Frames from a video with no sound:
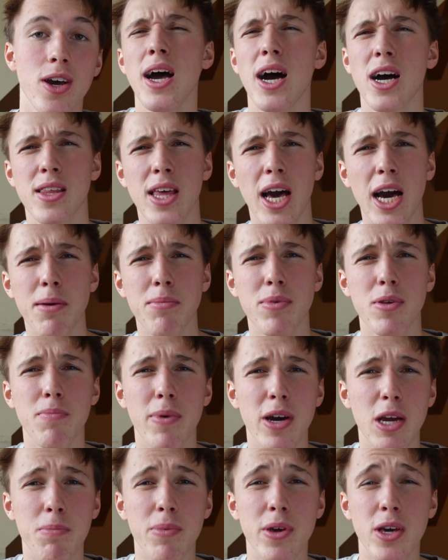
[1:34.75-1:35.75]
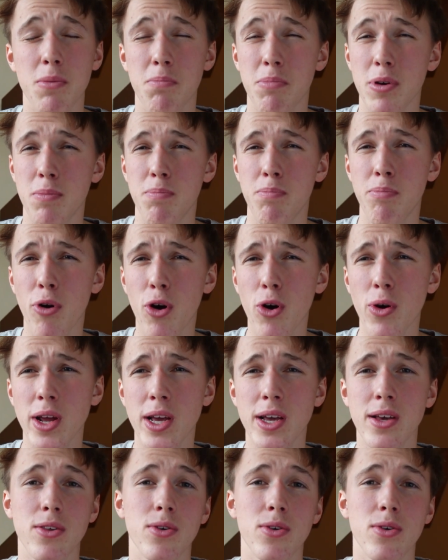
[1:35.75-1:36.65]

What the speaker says: At times it might be a bit boring,